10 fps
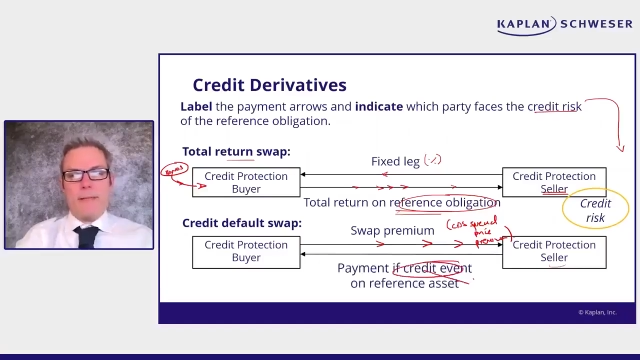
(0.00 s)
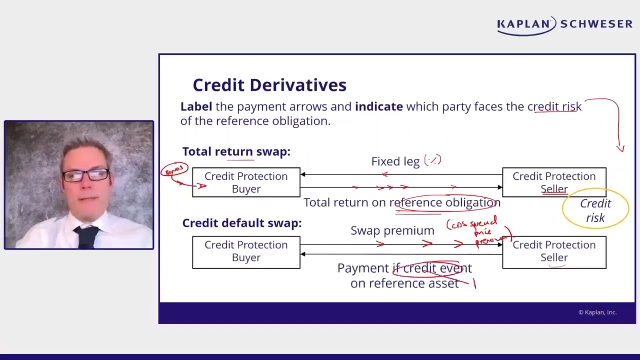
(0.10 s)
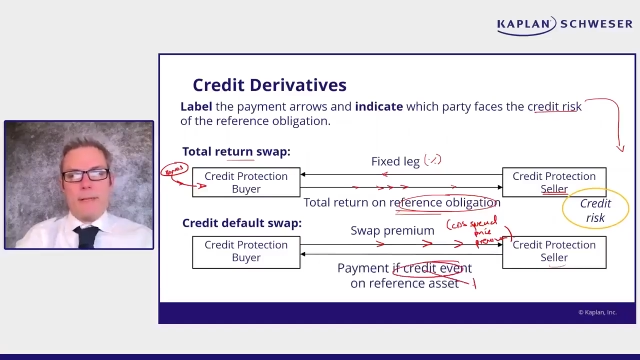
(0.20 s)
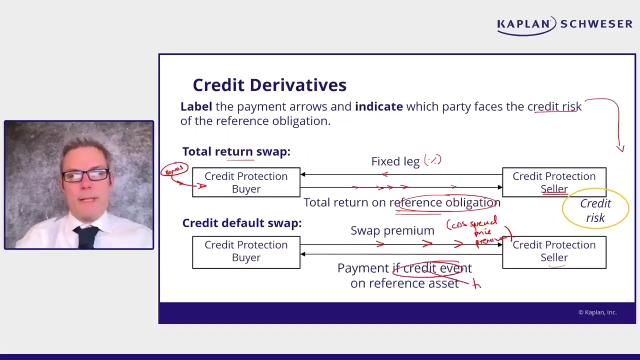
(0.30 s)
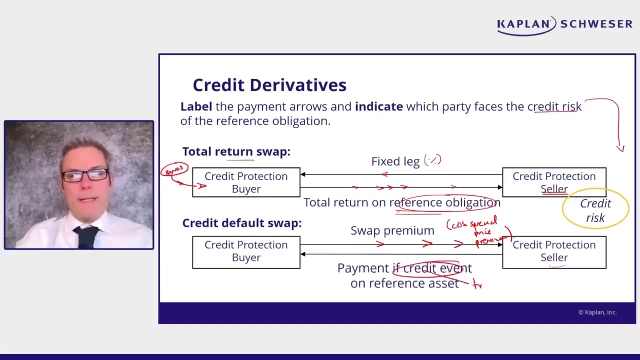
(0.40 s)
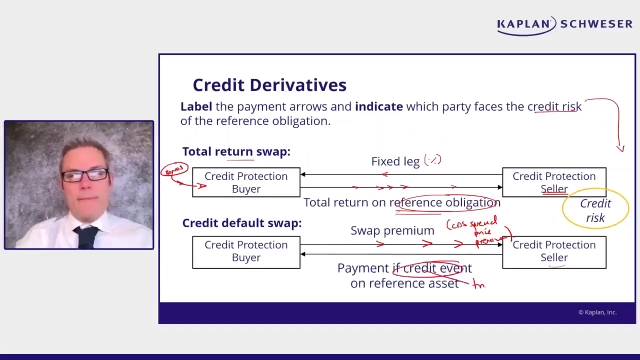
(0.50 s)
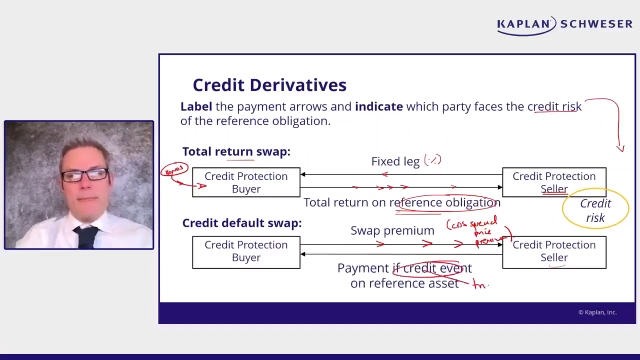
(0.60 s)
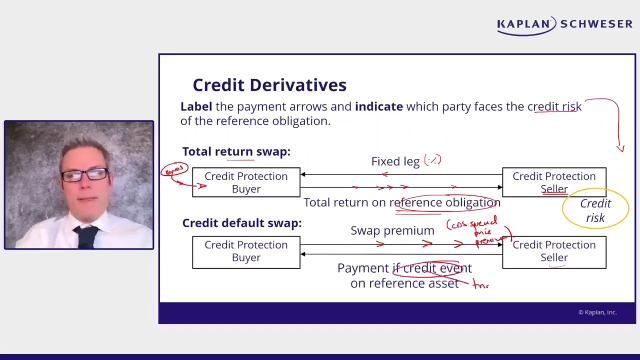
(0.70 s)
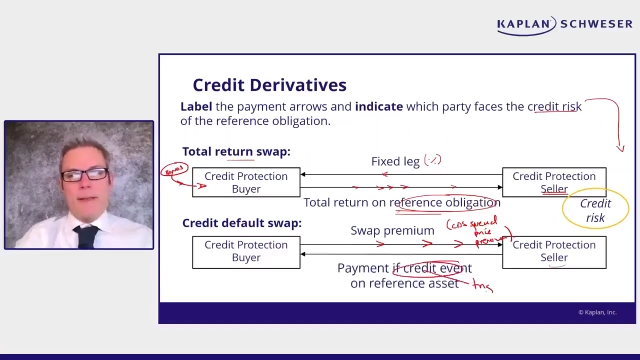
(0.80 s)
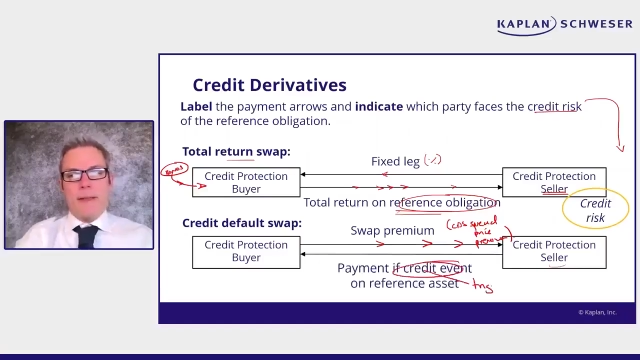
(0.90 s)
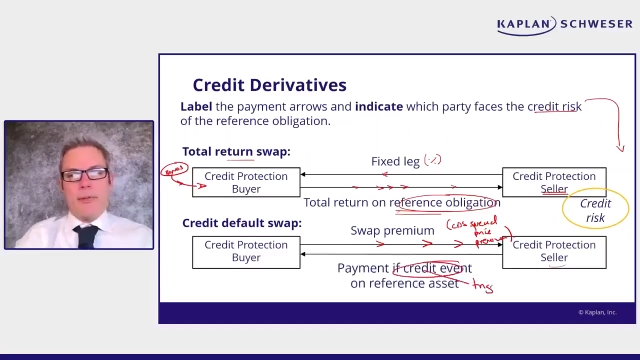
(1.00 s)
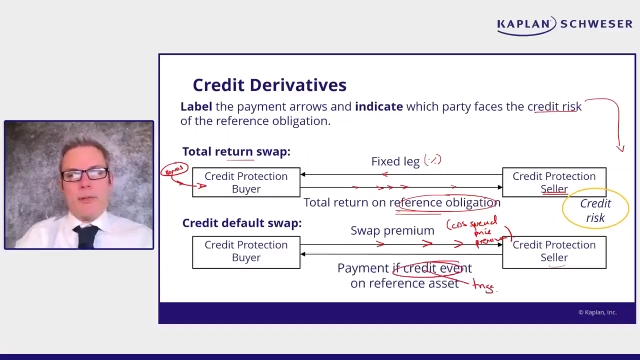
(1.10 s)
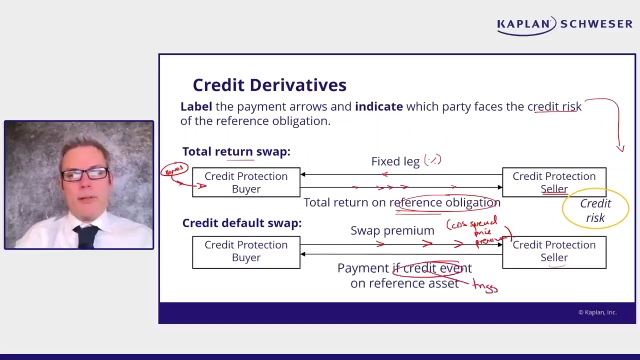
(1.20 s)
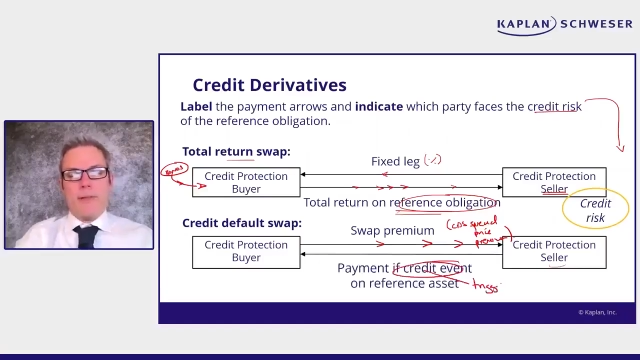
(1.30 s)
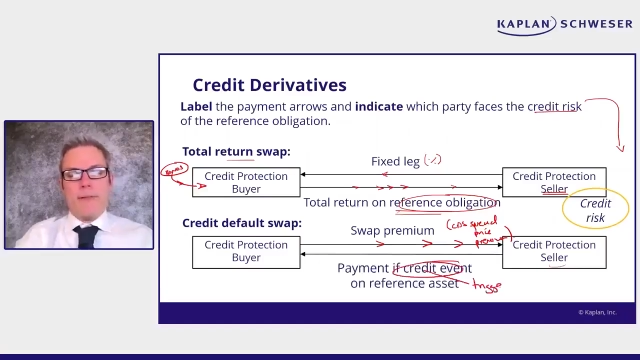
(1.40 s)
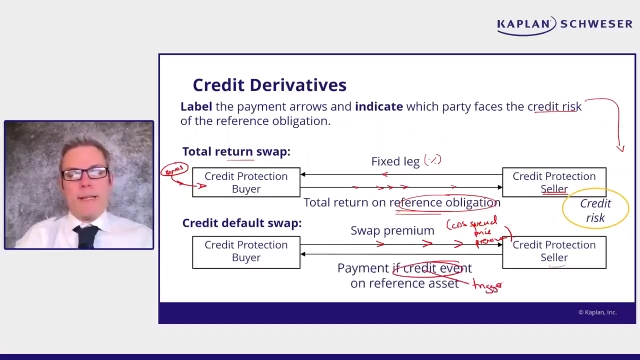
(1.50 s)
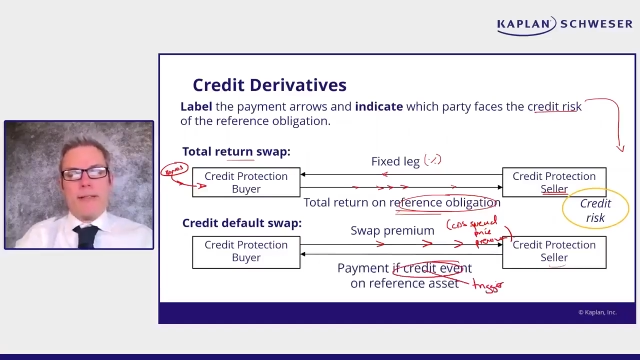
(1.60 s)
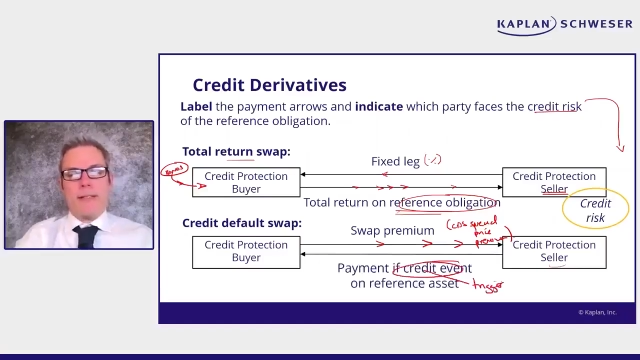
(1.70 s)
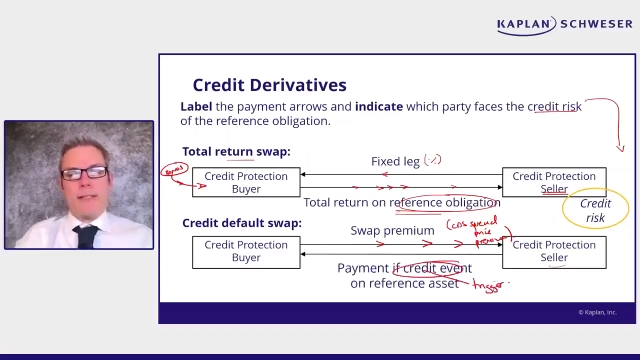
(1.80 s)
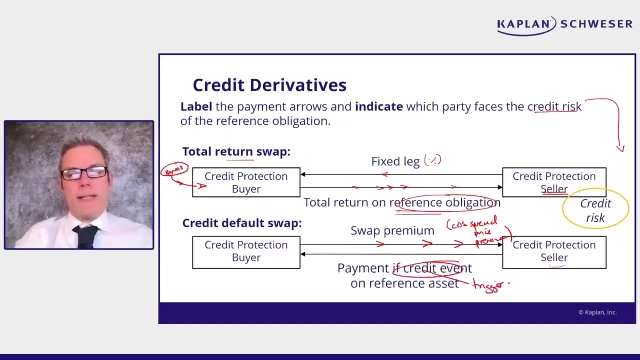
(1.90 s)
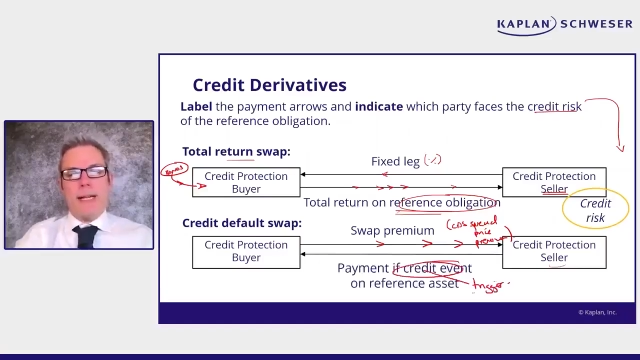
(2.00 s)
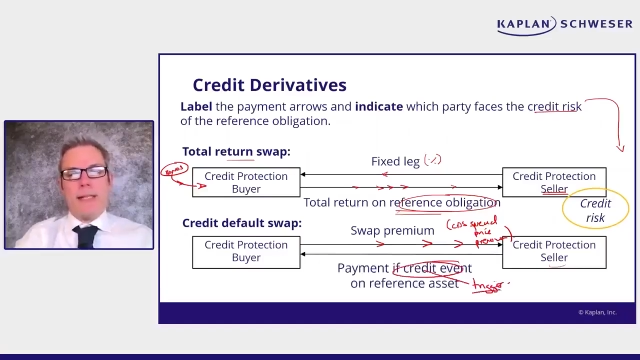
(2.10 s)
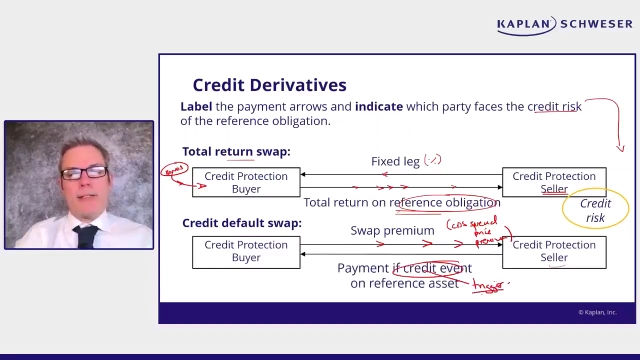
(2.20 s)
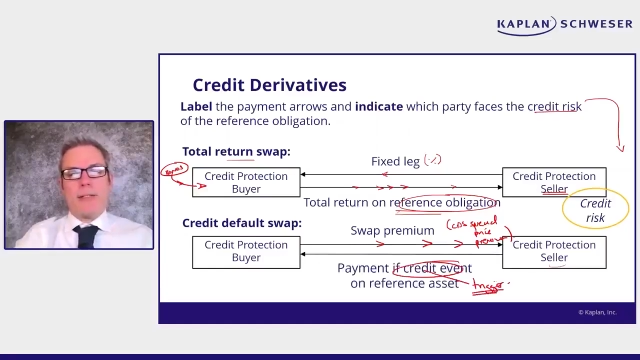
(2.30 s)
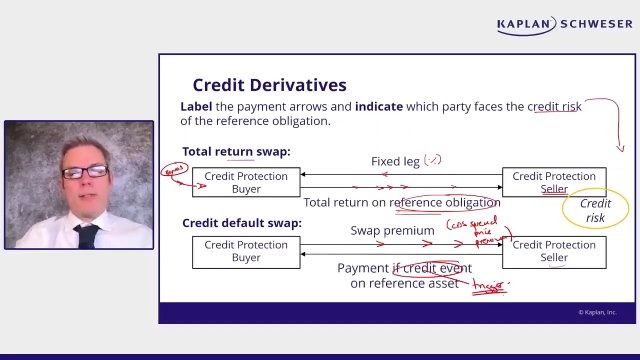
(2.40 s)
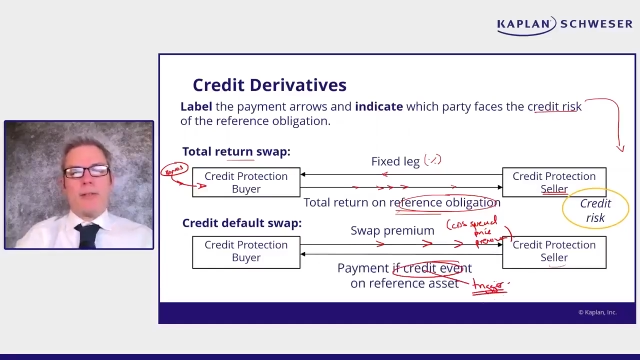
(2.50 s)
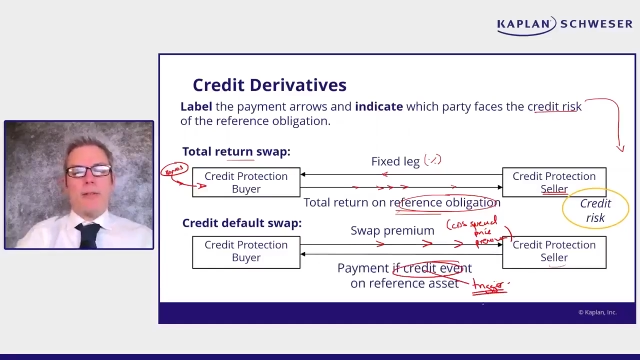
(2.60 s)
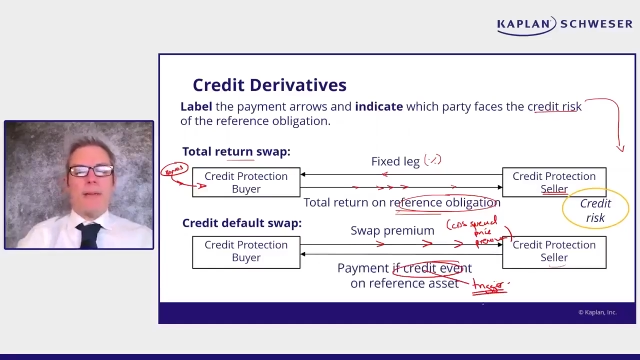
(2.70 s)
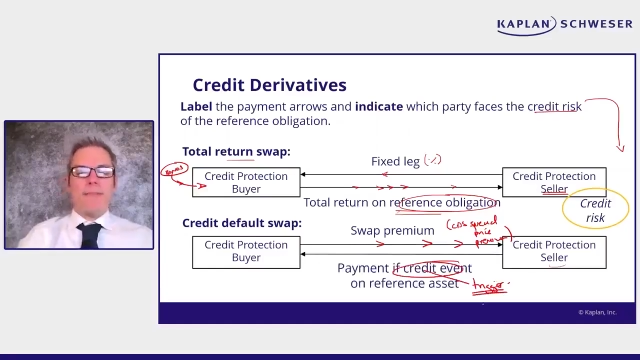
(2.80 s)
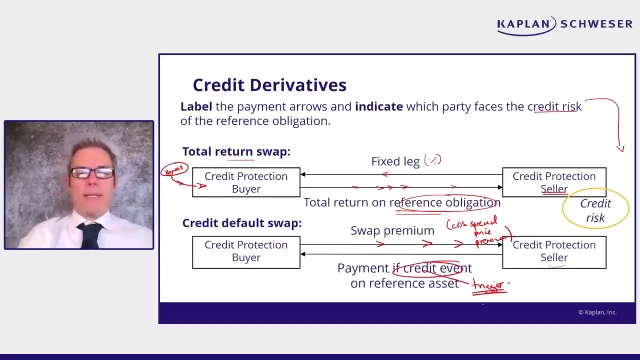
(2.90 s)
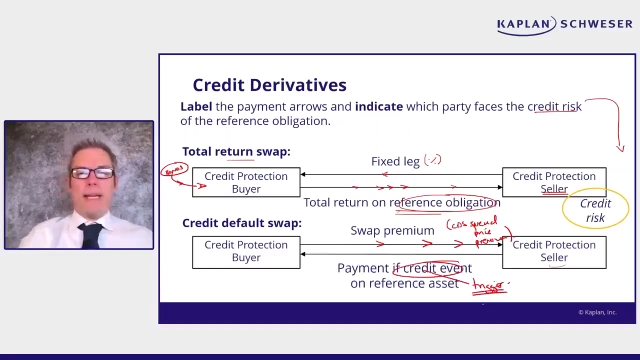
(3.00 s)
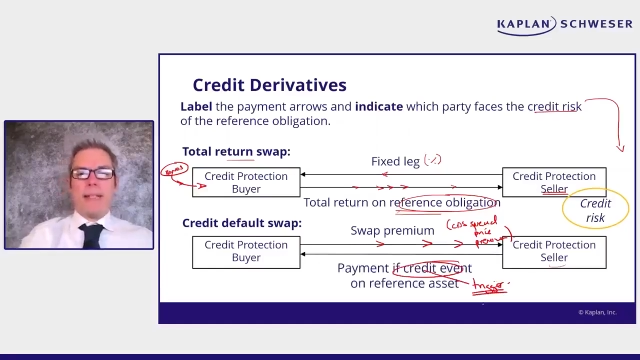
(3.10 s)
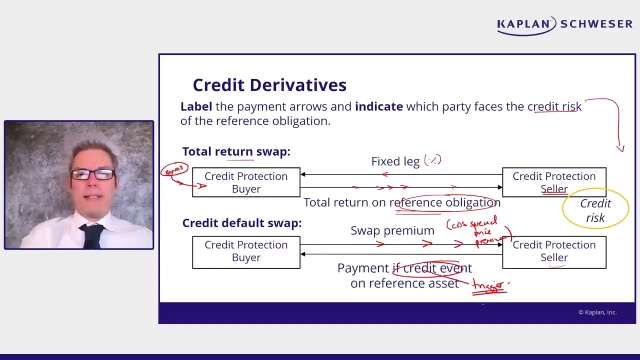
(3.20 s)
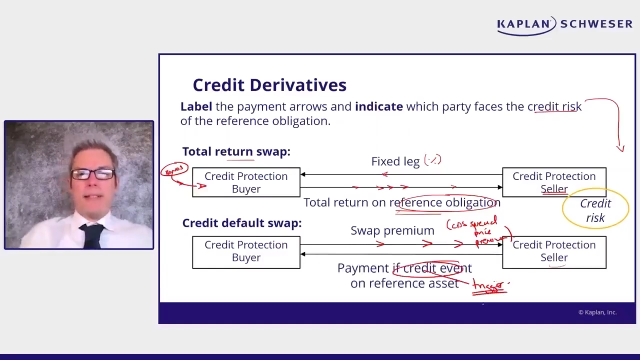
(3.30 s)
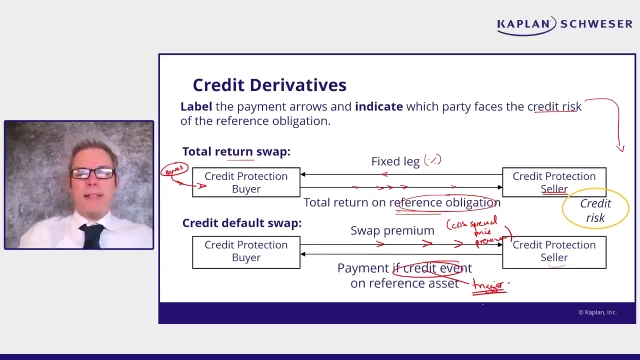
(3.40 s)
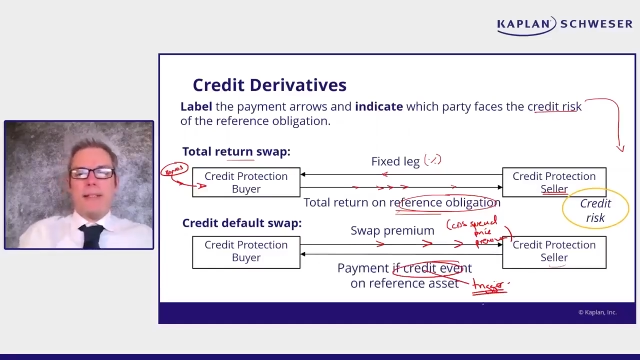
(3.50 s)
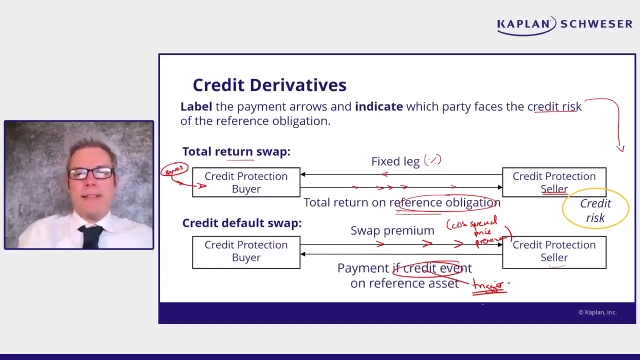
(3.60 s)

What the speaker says: Okay, trigger event, as does Asda.